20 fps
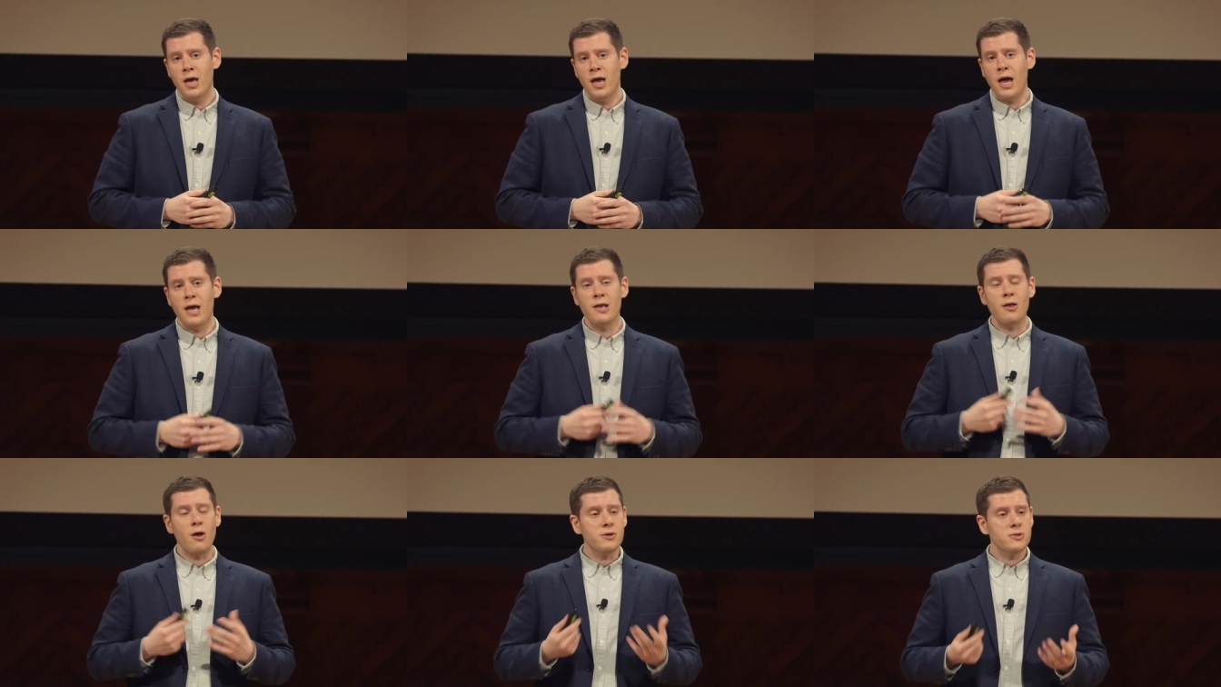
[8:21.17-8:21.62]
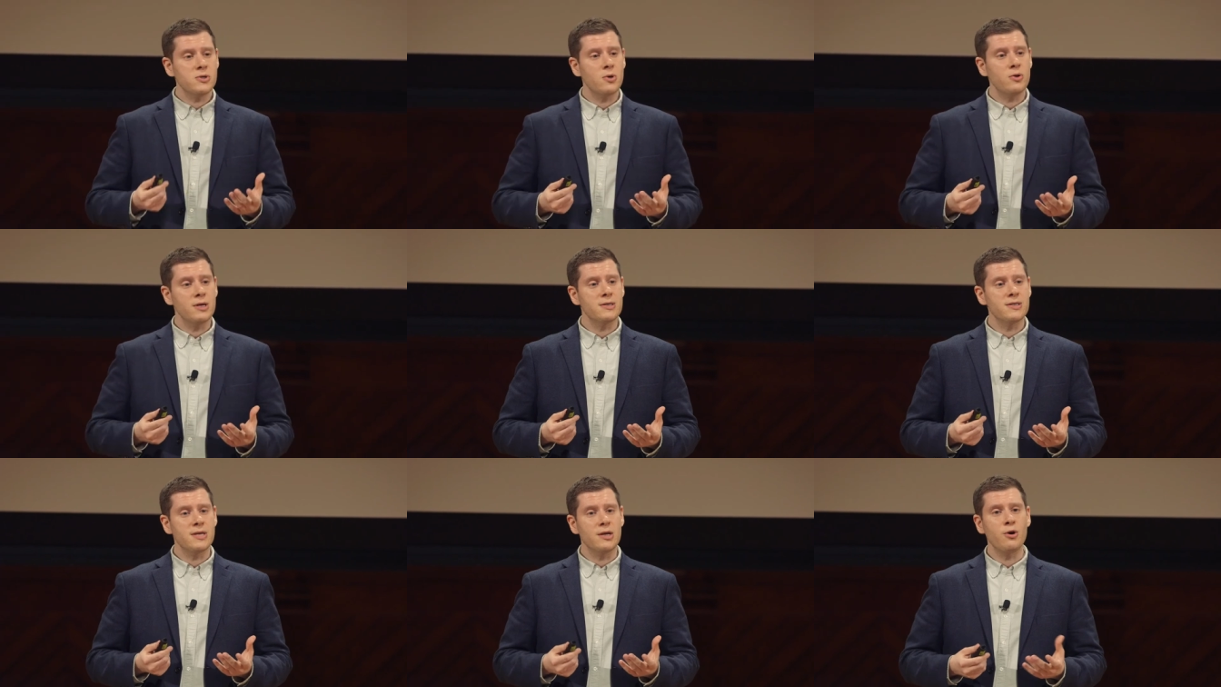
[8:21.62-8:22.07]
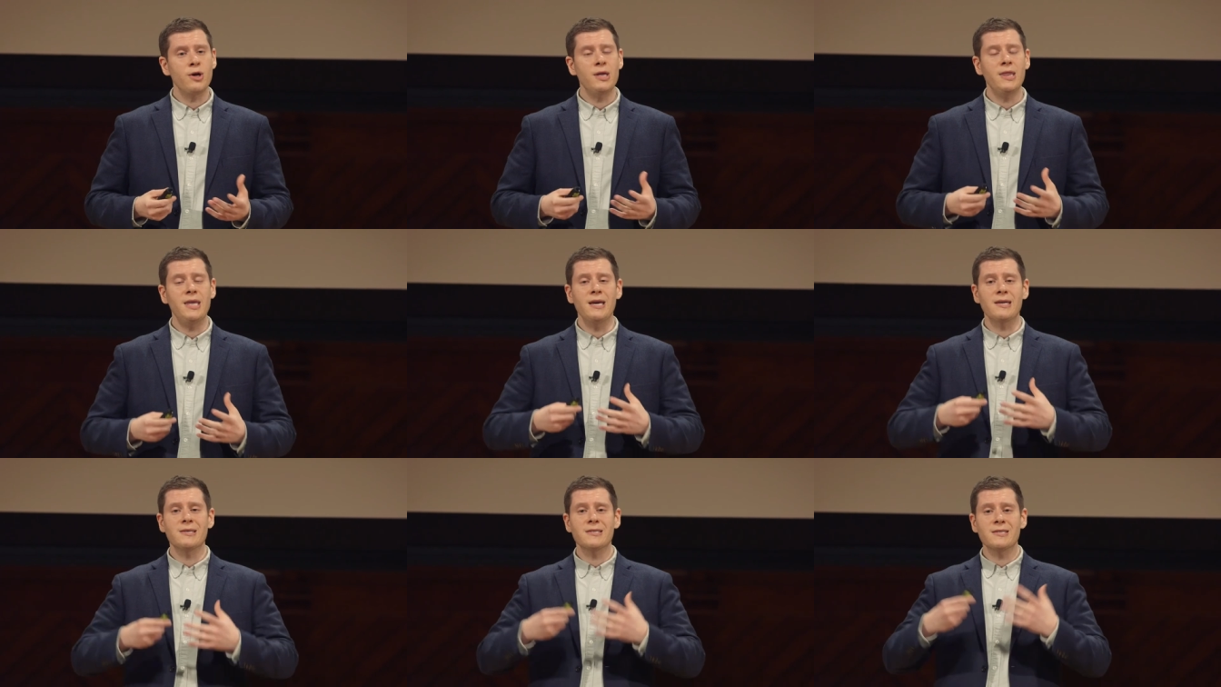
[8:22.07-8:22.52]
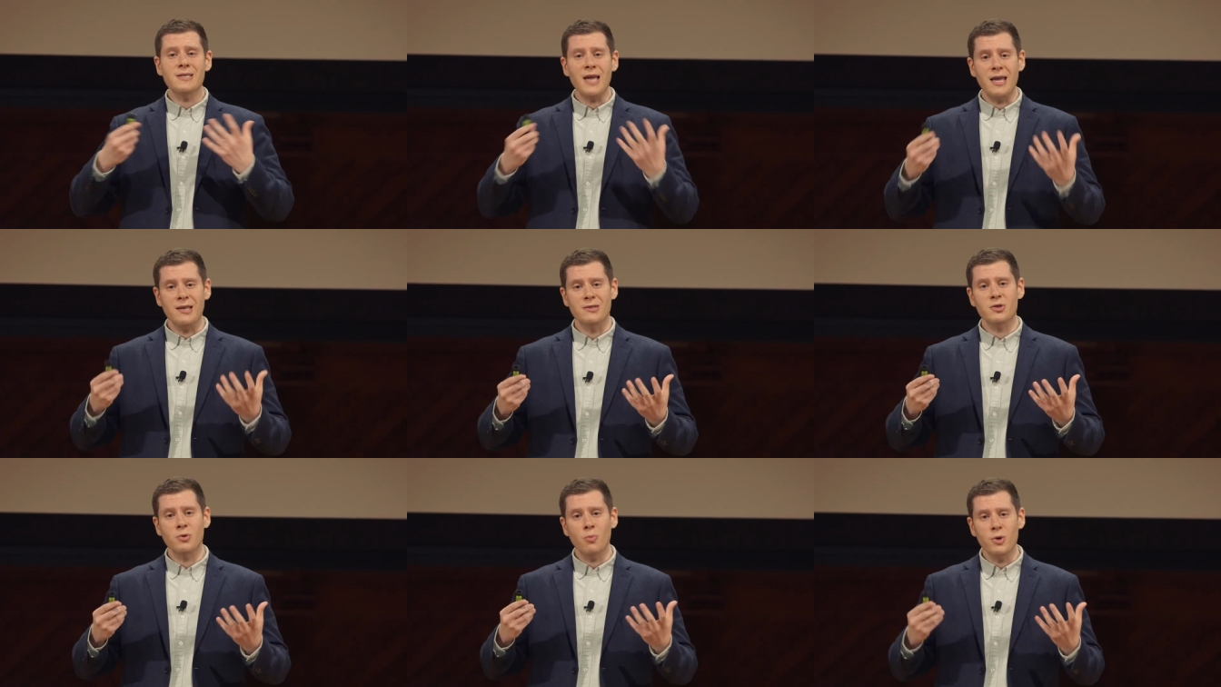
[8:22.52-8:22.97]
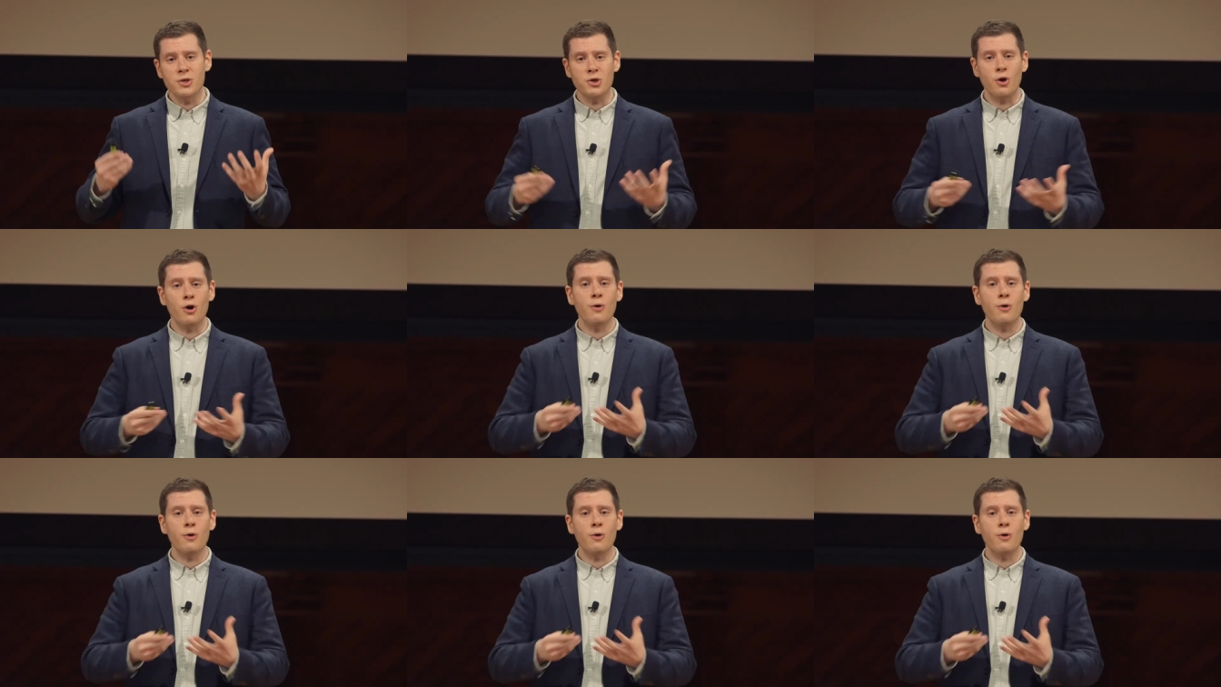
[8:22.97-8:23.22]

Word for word: and also considering the extent to which